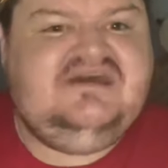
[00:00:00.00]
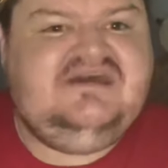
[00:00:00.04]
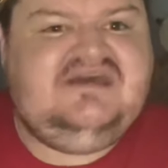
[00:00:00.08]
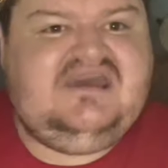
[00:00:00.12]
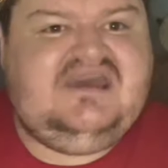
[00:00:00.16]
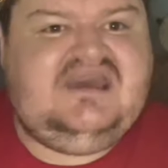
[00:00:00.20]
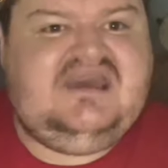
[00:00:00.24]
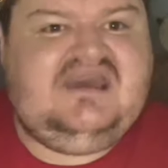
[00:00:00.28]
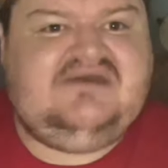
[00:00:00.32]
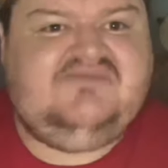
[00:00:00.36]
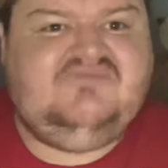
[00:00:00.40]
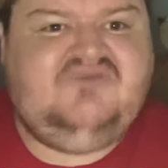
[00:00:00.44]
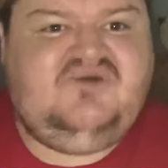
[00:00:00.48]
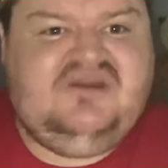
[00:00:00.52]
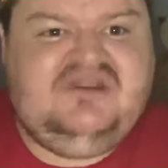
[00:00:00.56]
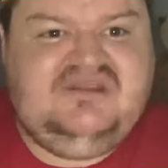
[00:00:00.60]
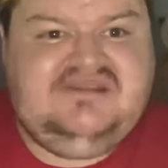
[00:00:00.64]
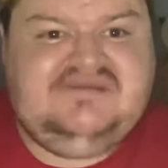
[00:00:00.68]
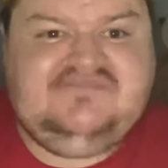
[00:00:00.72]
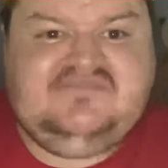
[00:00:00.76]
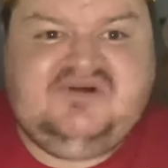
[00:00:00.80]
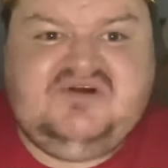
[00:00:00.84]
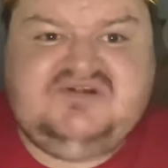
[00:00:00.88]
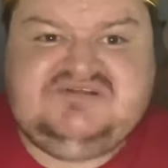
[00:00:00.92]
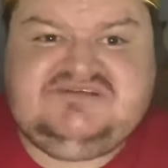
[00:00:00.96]
And one of the
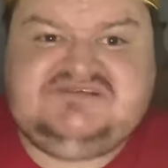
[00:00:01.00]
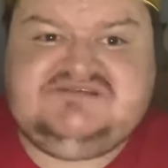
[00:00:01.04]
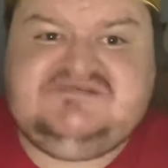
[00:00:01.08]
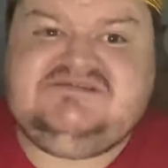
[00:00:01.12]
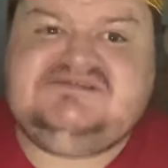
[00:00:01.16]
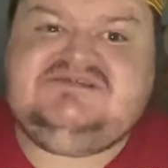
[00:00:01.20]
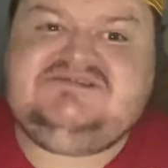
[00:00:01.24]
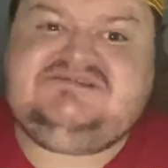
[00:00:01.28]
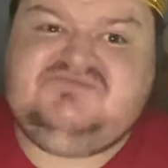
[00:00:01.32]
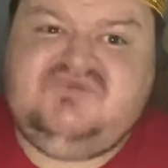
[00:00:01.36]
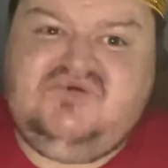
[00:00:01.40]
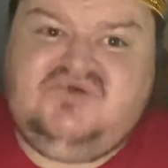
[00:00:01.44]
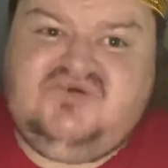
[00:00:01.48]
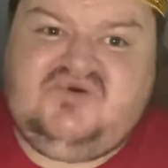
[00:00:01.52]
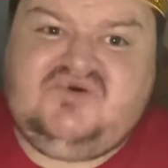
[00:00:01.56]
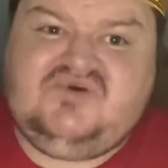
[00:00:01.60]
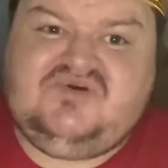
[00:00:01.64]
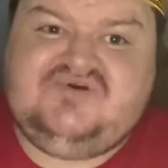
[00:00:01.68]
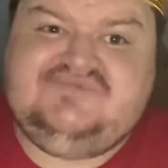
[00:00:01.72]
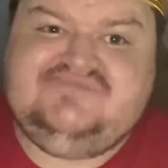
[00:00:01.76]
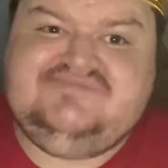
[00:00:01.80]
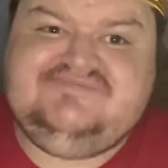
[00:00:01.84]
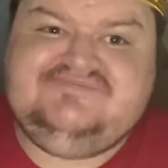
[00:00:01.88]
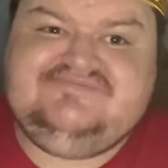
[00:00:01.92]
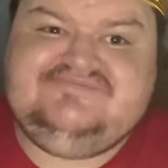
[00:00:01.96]
mods swore,
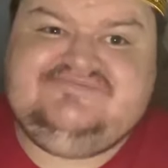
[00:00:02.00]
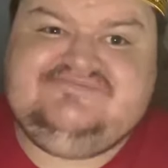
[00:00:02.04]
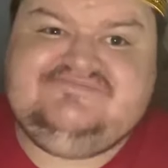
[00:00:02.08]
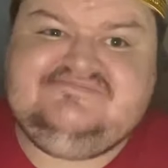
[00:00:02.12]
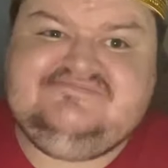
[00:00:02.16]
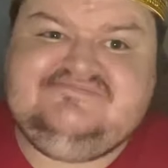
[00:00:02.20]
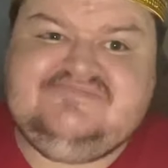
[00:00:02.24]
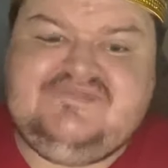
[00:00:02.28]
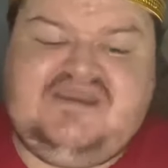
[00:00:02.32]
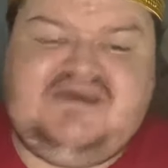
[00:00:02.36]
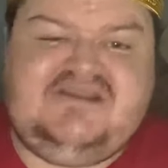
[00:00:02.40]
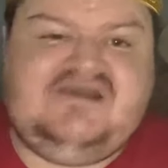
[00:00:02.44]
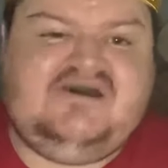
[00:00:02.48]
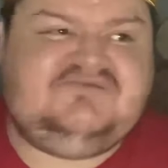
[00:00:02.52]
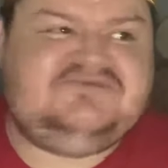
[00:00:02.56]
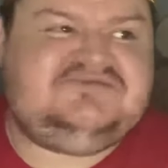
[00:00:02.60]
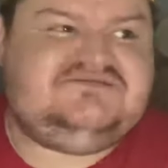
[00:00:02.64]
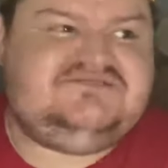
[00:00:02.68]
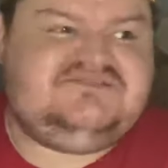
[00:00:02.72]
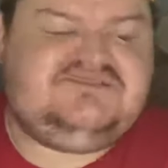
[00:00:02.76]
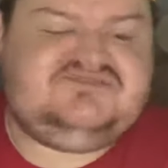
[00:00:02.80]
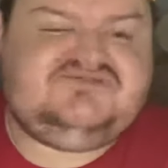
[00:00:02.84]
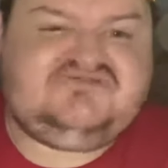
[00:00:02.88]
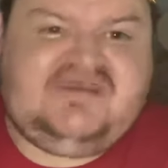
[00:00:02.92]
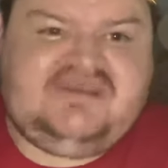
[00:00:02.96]
and I was
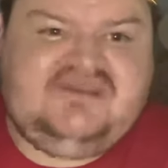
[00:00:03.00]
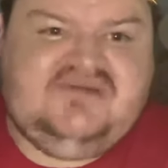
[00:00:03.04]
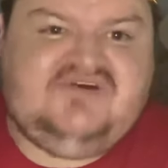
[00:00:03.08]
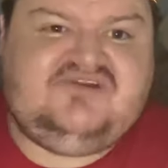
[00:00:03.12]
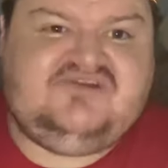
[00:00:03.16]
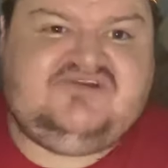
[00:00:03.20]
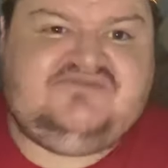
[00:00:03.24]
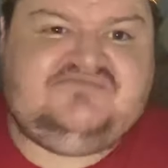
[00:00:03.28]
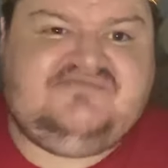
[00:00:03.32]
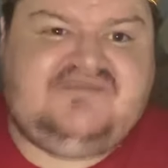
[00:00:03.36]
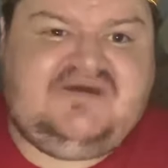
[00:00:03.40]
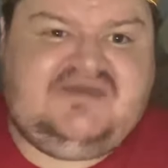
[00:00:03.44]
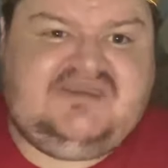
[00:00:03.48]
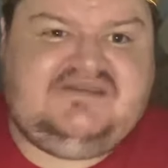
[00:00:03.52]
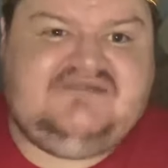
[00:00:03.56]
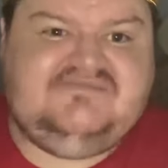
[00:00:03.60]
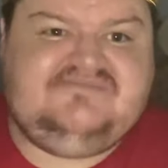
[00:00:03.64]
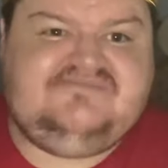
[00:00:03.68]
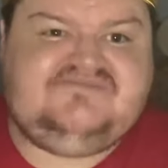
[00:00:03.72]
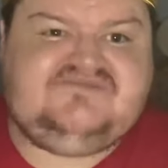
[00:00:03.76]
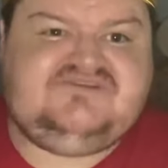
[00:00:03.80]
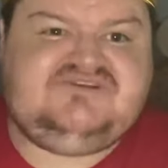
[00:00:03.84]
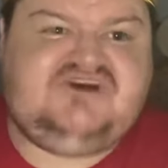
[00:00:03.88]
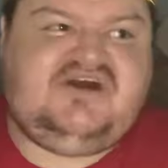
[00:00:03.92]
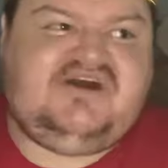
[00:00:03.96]
straight on them, mate.
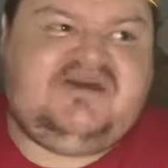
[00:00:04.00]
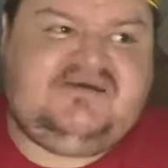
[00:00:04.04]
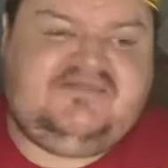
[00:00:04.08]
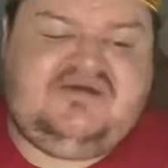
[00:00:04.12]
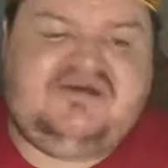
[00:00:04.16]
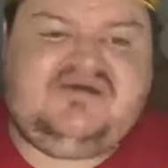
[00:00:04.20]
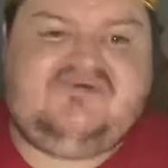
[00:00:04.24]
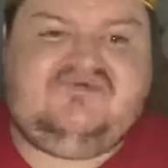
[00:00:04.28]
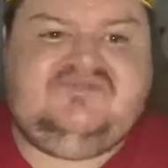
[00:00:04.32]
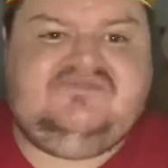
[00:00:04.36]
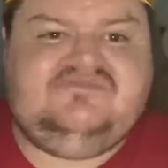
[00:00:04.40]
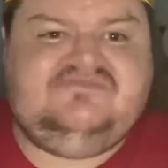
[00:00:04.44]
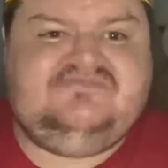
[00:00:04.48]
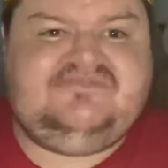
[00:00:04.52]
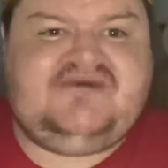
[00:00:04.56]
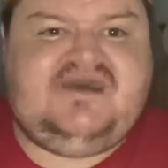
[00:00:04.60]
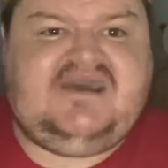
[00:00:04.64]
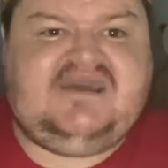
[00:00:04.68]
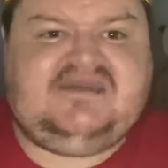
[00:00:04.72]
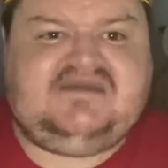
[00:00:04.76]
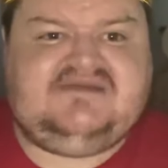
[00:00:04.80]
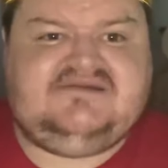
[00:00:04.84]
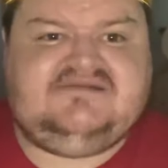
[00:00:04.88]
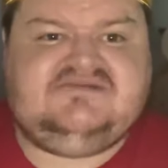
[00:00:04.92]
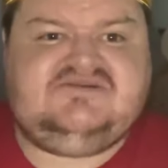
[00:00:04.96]
Time out,
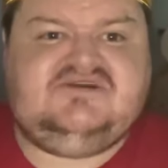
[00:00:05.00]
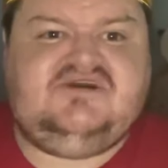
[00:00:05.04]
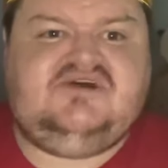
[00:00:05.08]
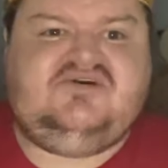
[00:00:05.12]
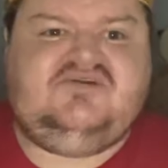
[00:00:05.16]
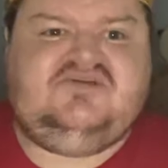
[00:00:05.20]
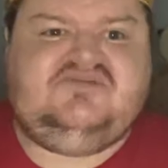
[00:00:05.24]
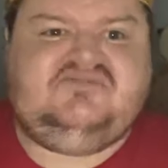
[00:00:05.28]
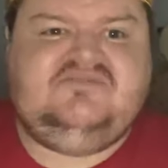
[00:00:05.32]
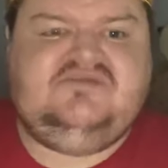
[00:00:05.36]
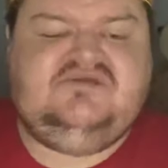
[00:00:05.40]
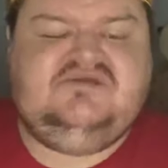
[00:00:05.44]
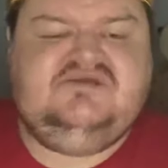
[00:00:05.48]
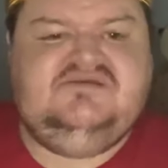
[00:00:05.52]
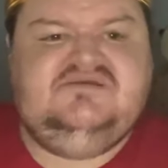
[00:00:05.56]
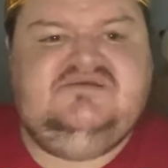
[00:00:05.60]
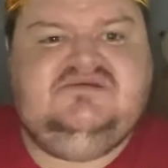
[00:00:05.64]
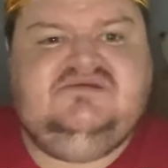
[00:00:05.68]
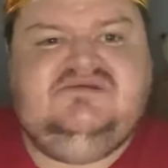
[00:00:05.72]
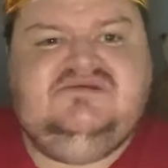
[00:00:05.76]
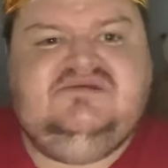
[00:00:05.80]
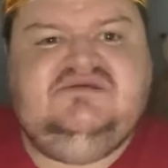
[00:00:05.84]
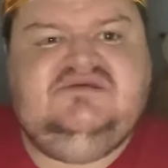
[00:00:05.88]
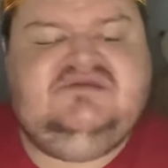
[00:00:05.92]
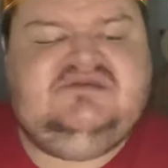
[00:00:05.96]
bang, gone.
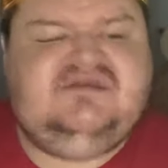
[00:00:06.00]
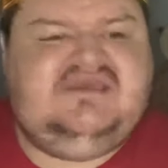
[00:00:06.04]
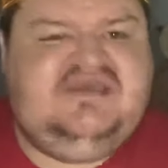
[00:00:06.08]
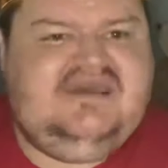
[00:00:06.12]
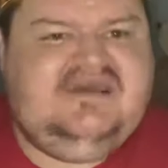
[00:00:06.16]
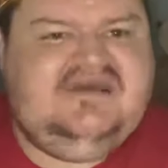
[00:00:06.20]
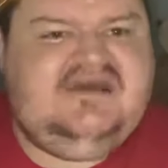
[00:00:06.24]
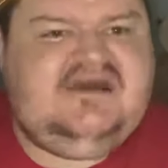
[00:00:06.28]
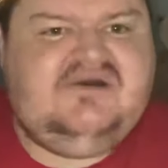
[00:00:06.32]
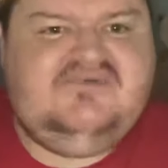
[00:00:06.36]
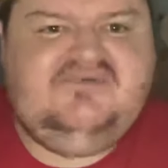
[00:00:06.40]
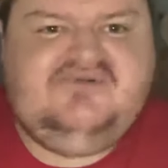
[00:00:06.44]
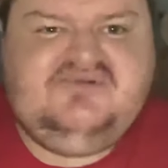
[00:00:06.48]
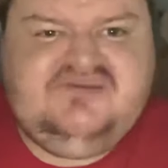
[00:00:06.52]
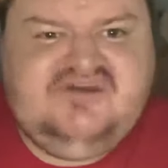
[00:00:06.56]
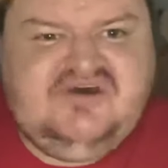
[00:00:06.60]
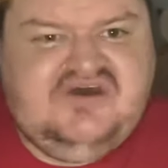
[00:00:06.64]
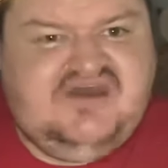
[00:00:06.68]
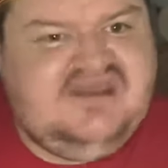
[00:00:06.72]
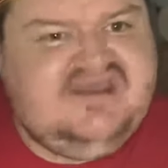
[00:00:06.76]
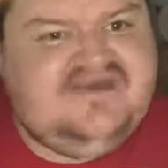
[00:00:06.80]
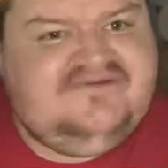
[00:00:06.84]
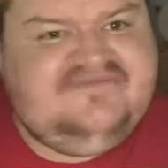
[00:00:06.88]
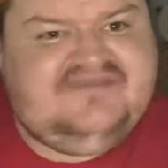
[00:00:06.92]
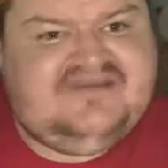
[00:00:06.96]
Yeah, I would
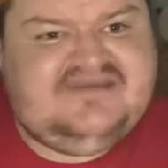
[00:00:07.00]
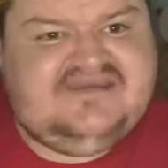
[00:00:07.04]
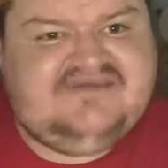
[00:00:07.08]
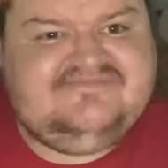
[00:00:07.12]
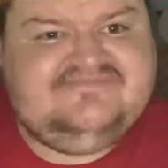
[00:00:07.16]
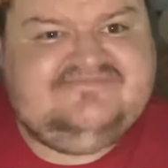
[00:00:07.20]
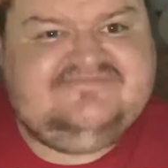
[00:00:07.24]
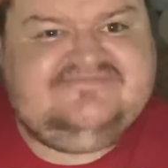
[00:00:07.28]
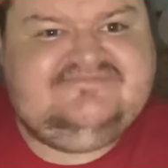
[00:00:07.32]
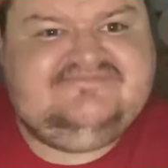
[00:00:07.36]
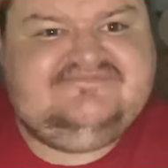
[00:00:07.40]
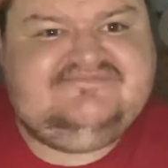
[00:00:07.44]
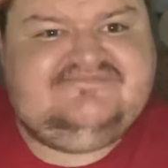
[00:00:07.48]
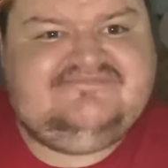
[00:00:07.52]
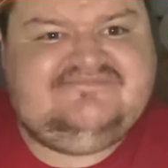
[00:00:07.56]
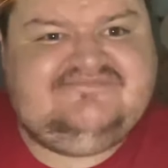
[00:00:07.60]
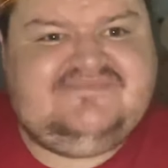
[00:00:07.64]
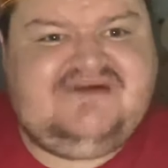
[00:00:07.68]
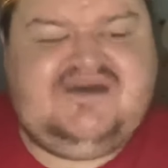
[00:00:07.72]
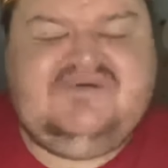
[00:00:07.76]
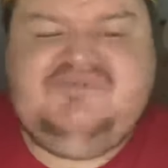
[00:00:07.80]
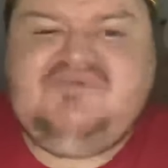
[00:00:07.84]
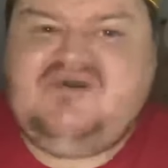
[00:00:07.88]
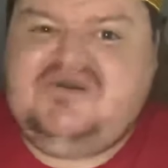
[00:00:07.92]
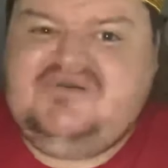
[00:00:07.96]
not have it.
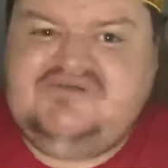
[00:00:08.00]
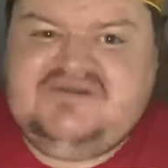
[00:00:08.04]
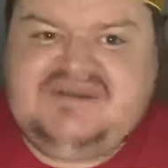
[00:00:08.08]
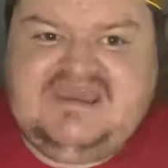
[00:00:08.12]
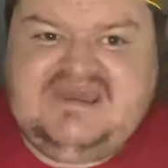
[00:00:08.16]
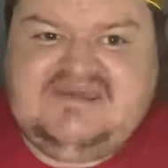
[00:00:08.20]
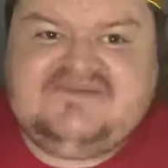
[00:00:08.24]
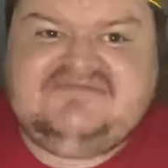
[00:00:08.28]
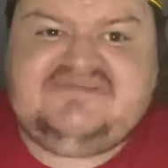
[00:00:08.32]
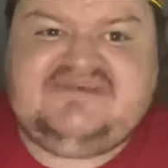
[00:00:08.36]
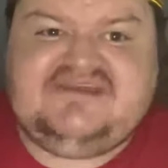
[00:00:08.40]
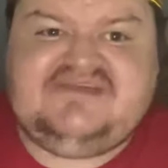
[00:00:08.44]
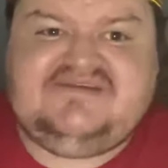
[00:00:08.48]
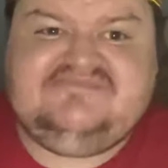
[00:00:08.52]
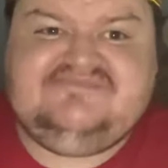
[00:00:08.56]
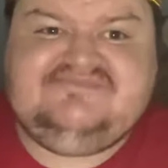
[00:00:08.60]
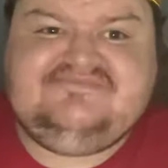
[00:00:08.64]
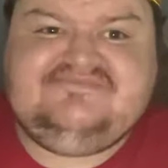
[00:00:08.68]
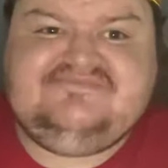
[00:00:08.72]
I won't have it,